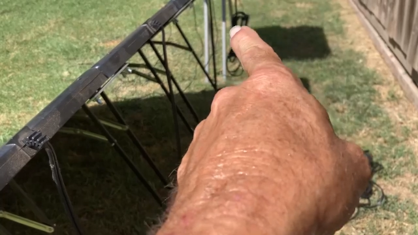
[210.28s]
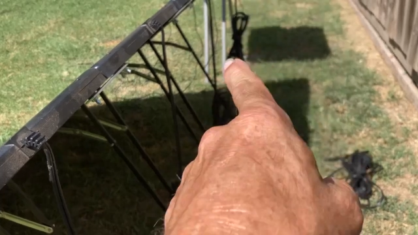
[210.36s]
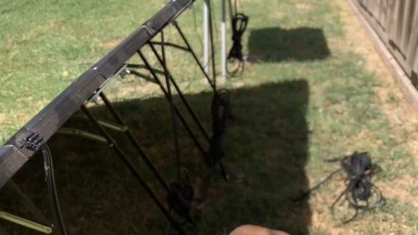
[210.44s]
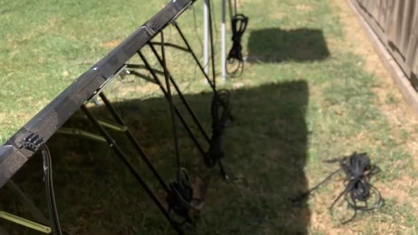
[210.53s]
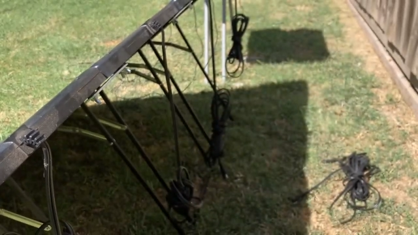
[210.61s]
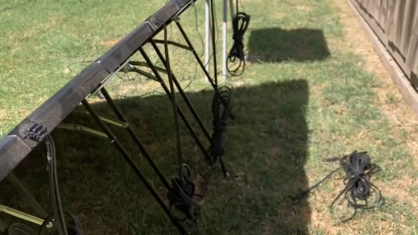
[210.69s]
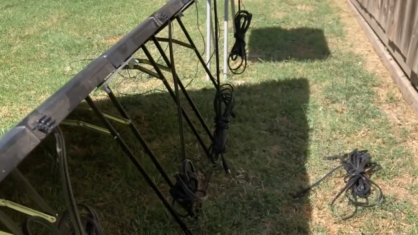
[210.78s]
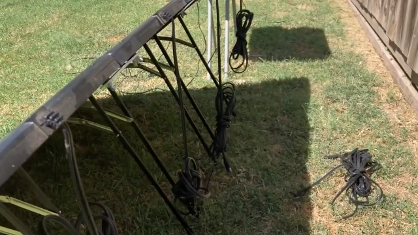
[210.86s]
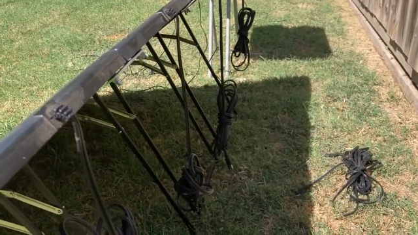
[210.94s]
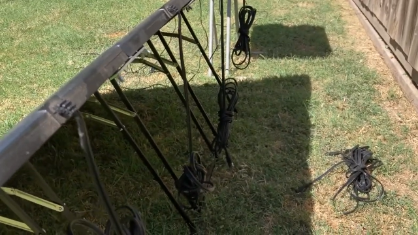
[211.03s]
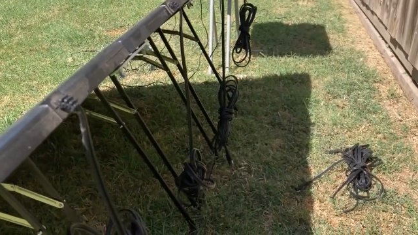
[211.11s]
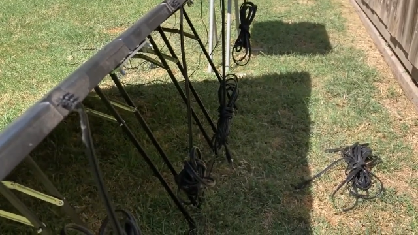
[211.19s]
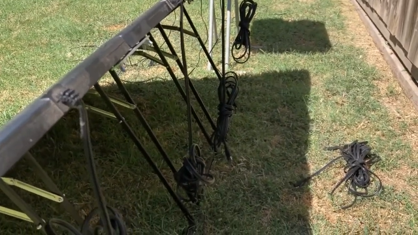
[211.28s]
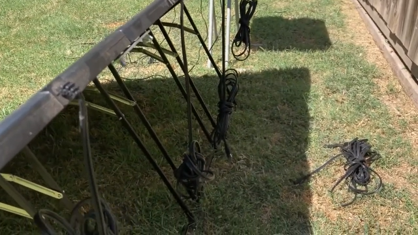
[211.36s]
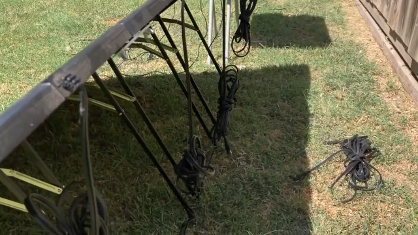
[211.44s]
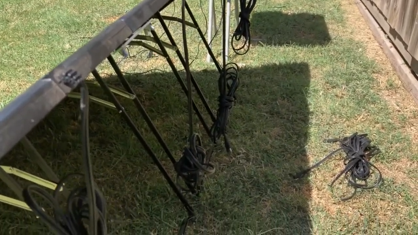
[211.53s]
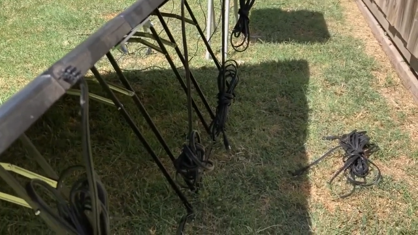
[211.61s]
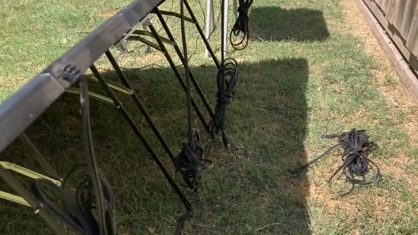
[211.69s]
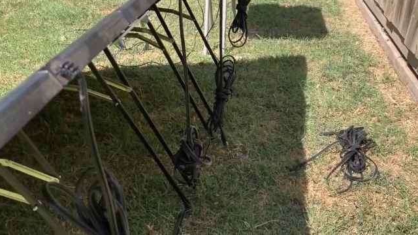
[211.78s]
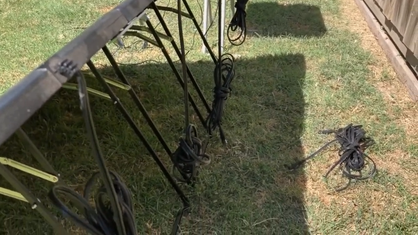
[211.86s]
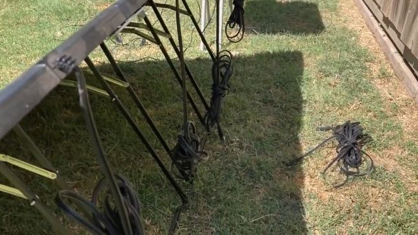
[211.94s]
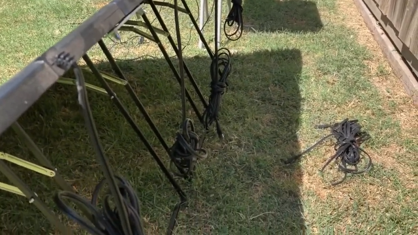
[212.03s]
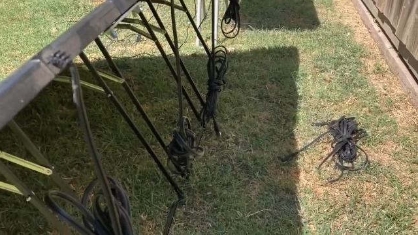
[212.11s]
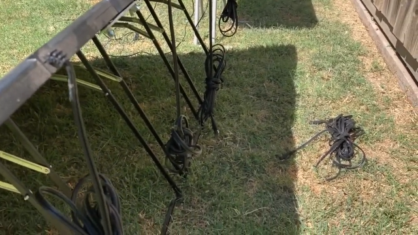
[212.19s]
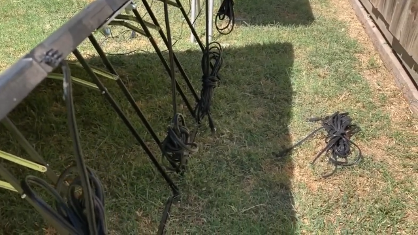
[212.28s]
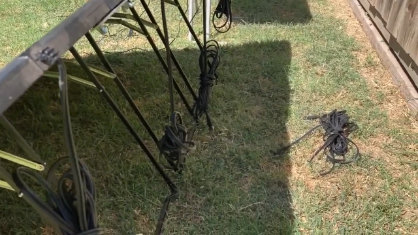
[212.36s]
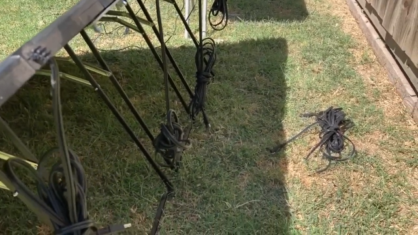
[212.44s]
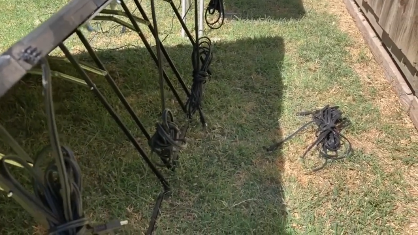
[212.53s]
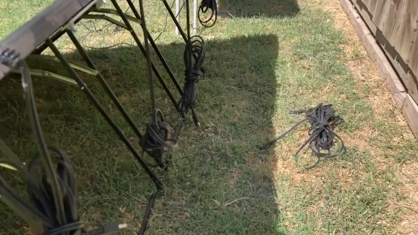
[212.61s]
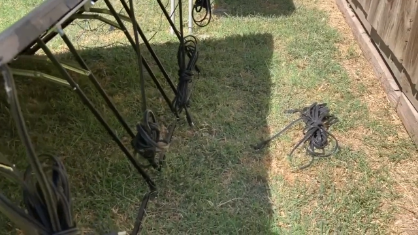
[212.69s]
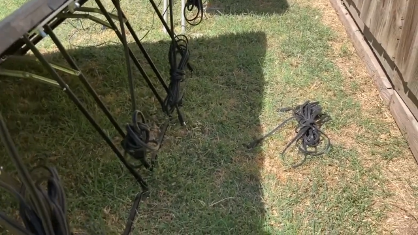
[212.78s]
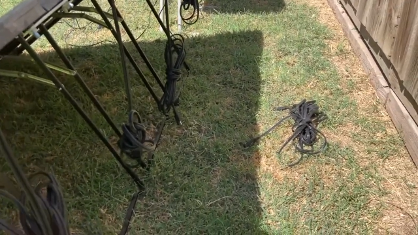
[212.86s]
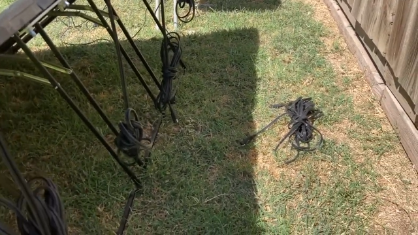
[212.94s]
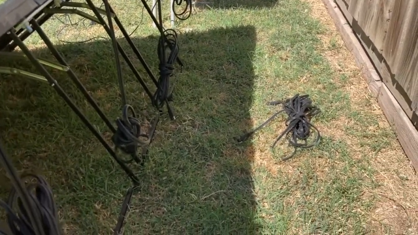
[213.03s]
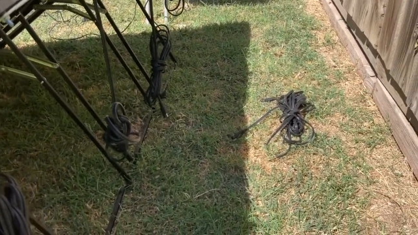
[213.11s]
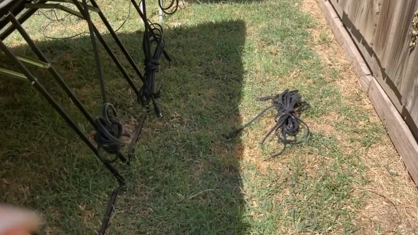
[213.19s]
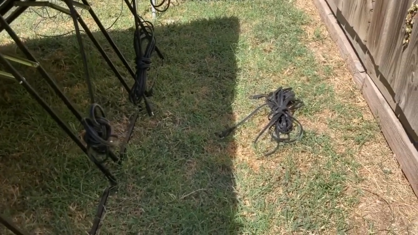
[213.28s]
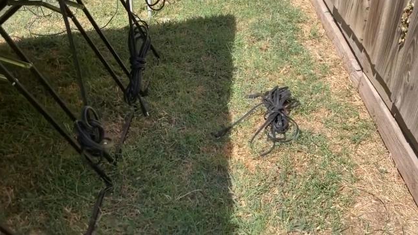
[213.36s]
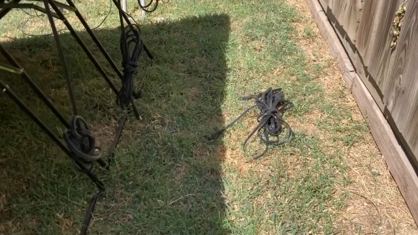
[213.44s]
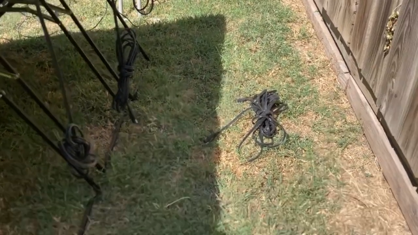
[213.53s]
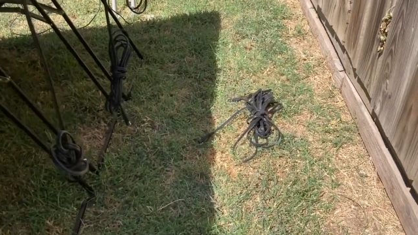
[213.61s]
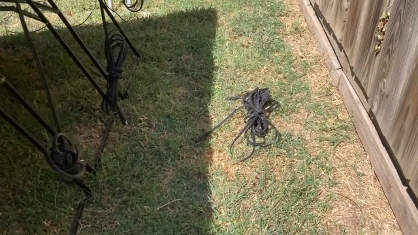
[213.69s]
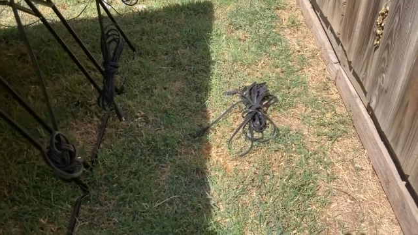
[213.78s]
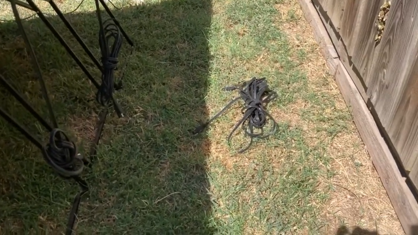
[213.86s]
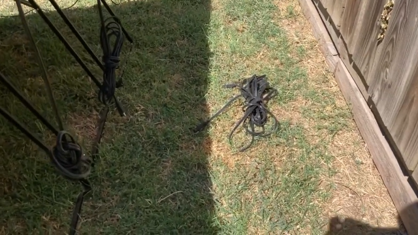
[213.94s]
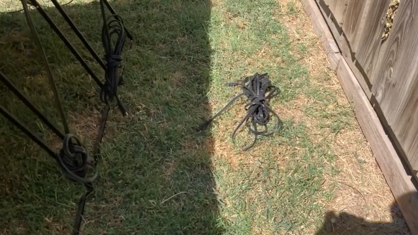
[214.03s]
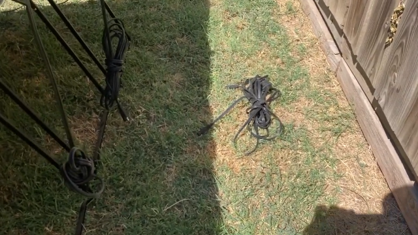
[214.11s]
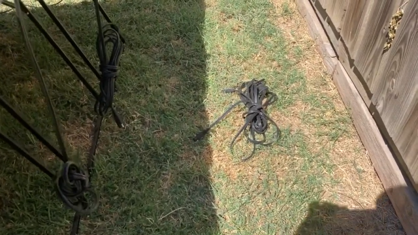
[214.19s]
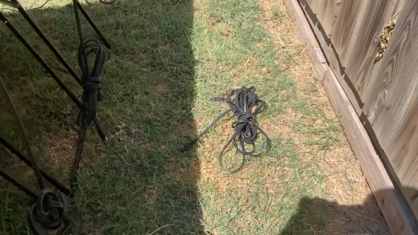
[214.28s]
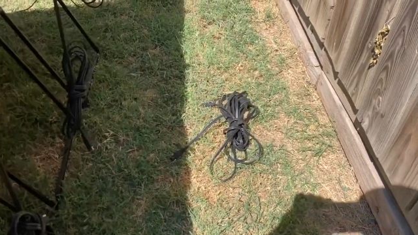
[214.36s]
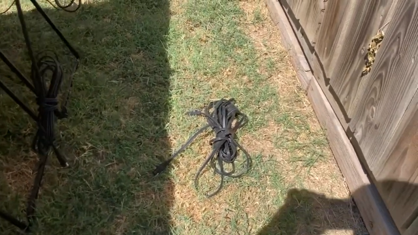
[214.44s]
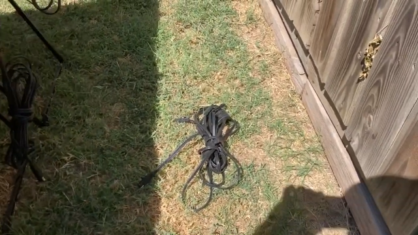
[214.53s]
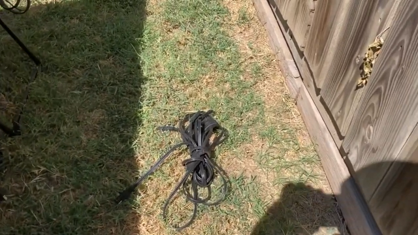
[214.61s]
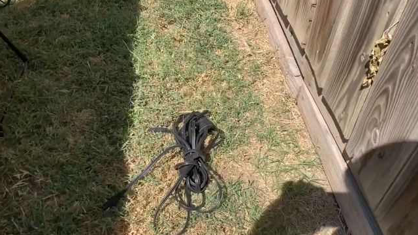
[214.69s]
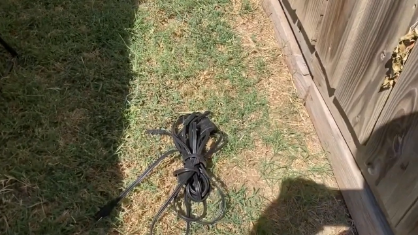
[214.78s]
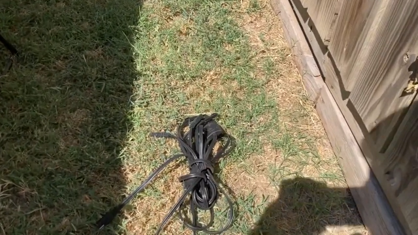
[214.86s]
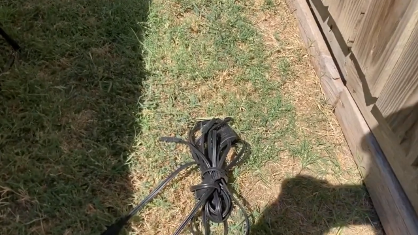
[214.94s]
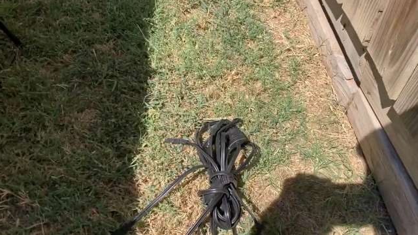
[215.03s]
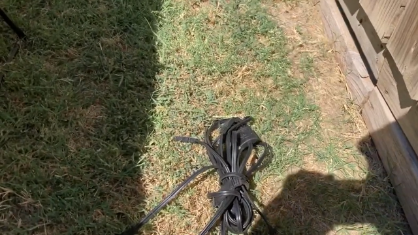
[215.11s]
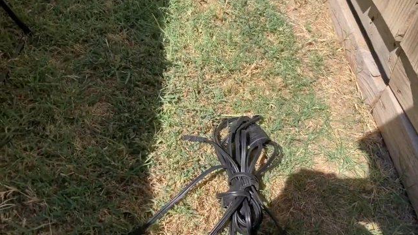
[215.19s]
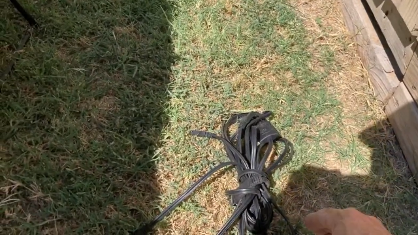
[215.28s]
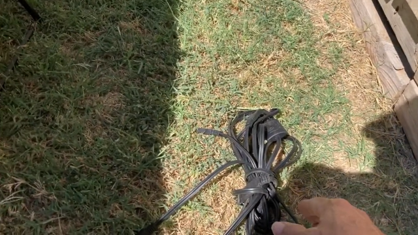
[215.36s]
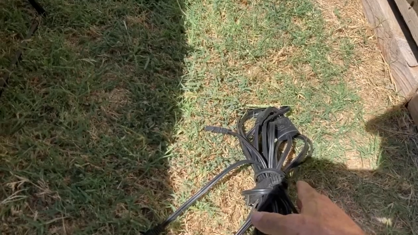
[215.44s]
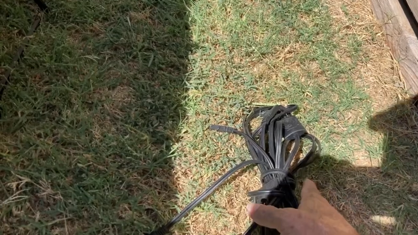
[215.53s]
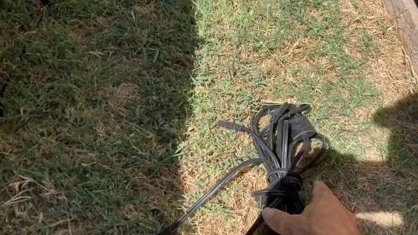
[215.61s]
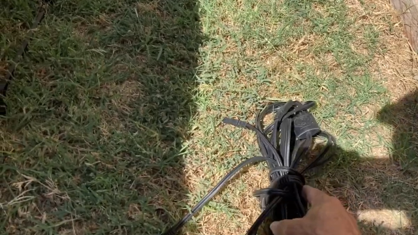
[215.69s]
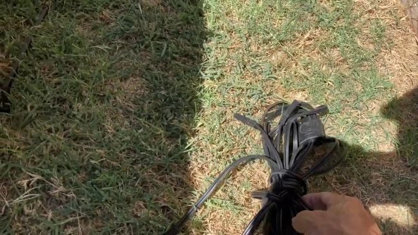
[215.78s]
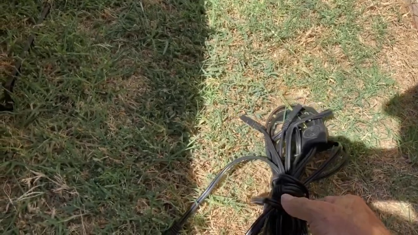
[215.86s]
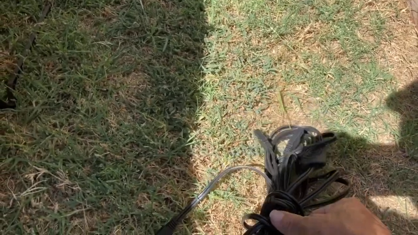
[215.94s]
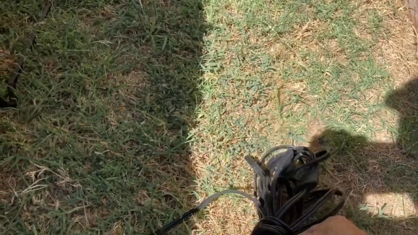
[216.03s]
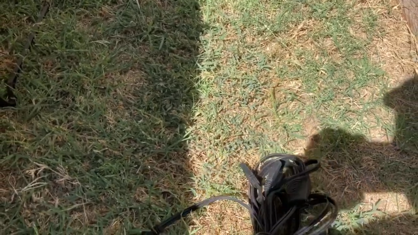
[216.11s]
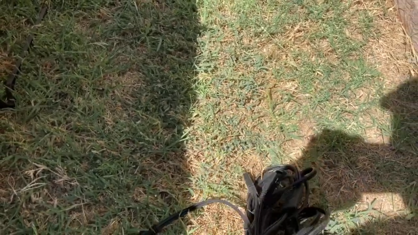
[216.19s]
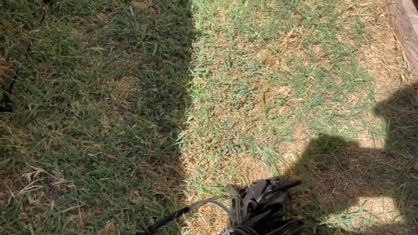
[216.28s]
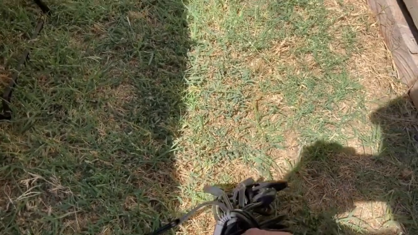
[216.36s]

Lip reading: Nobody's mouth can be seen.